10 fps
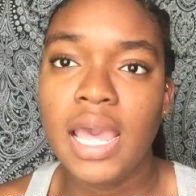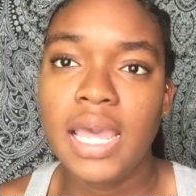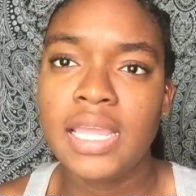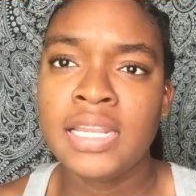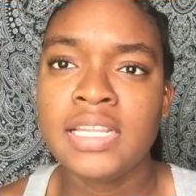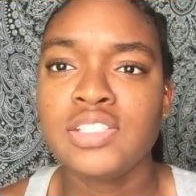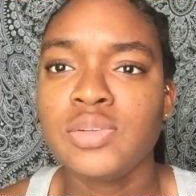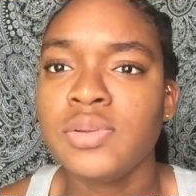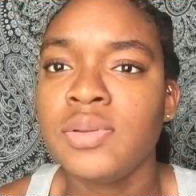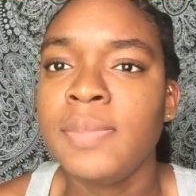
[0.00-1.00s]
and it's
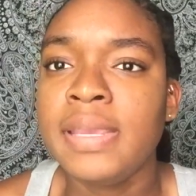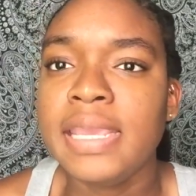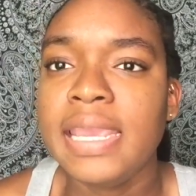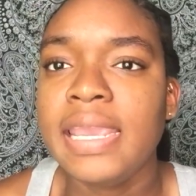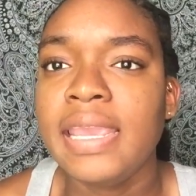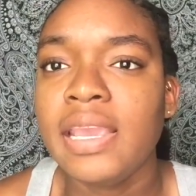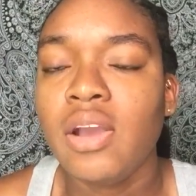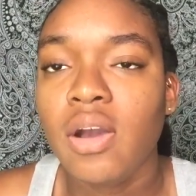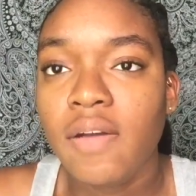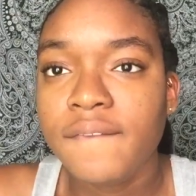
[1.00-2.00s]
going to be a
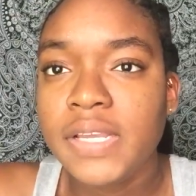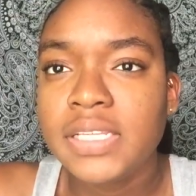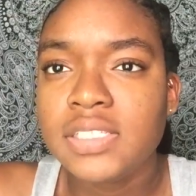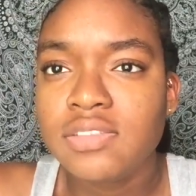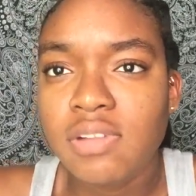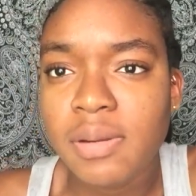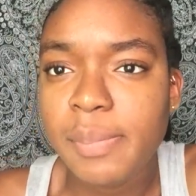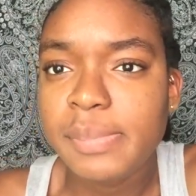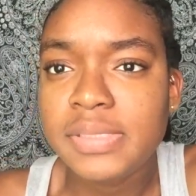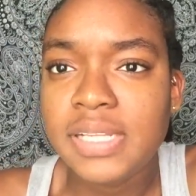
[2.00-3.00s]
coffee scrub
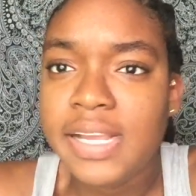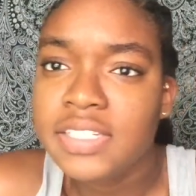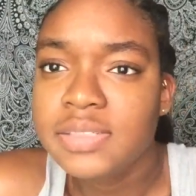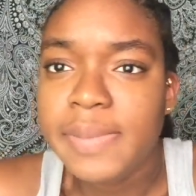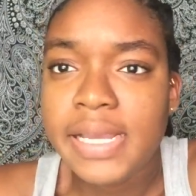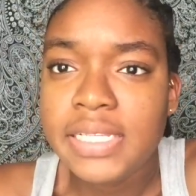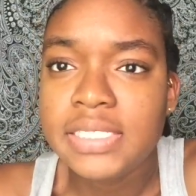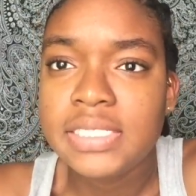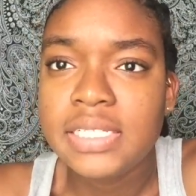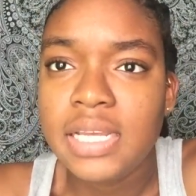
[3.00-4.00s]
slash
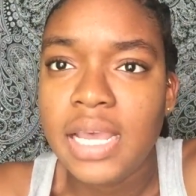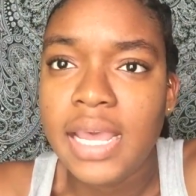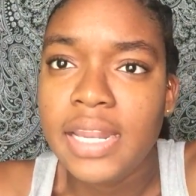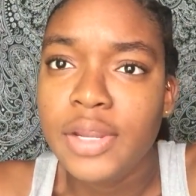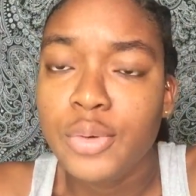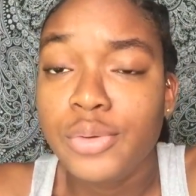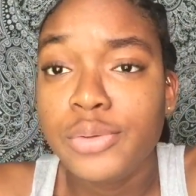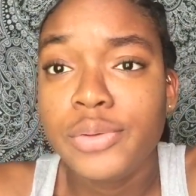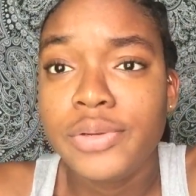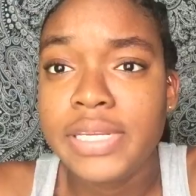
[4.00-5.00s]
mask and you're only
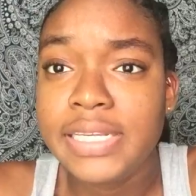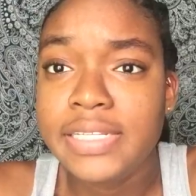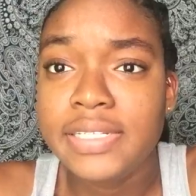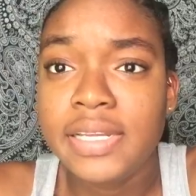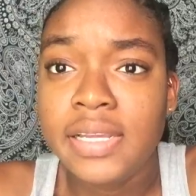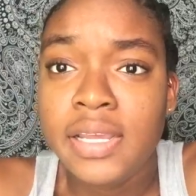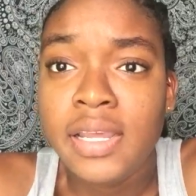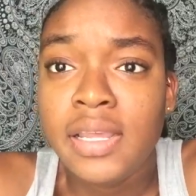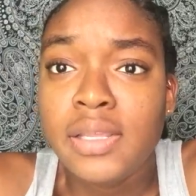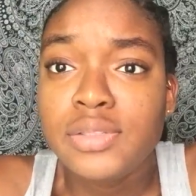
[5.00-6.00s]
going to need
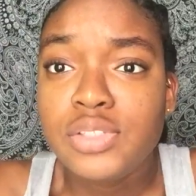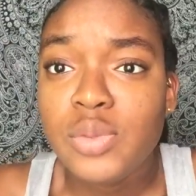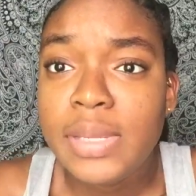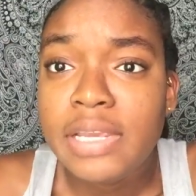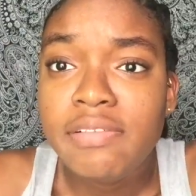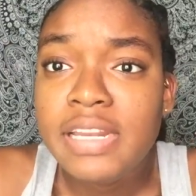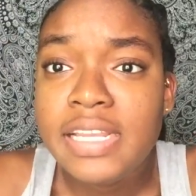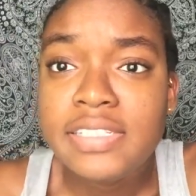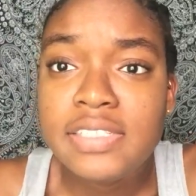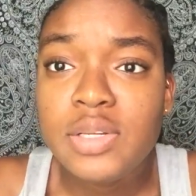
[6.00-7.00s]
two
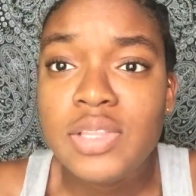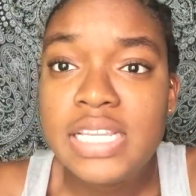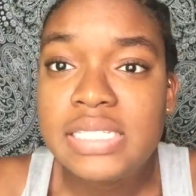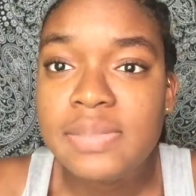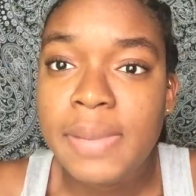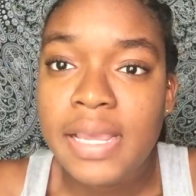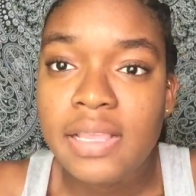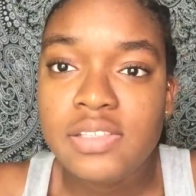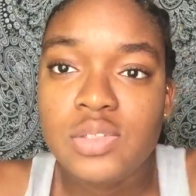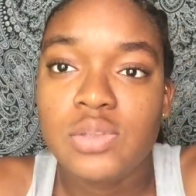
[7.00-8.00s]
ingredients to do this
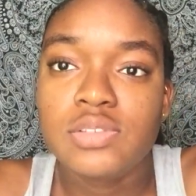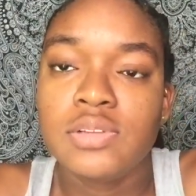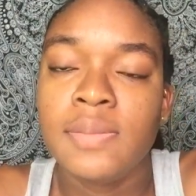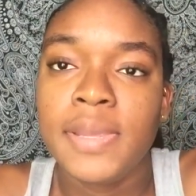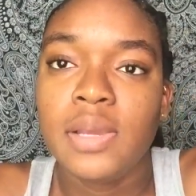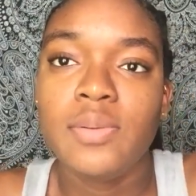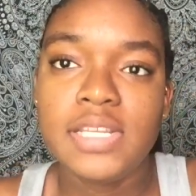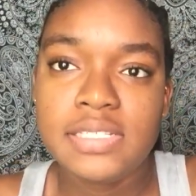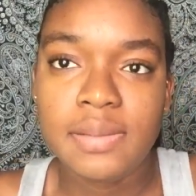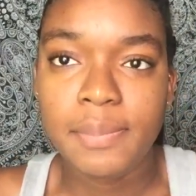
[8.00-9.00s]
mask so it's going to be quite
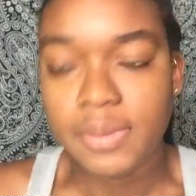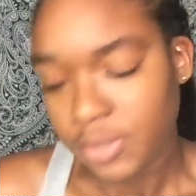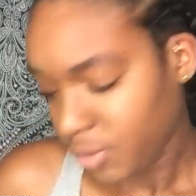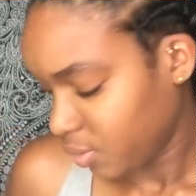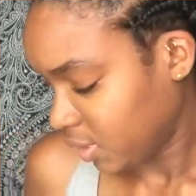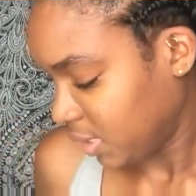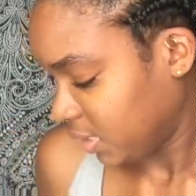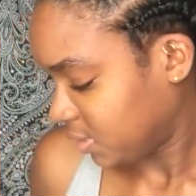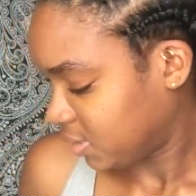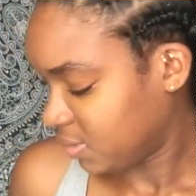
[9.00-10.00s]
simple you're going to
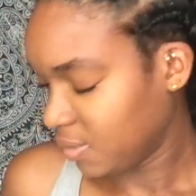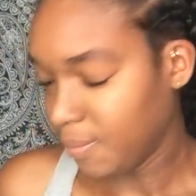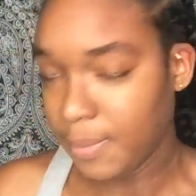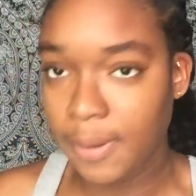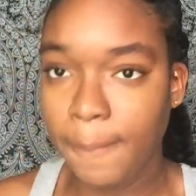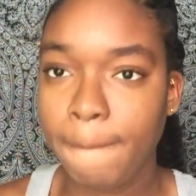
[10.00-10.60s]
need some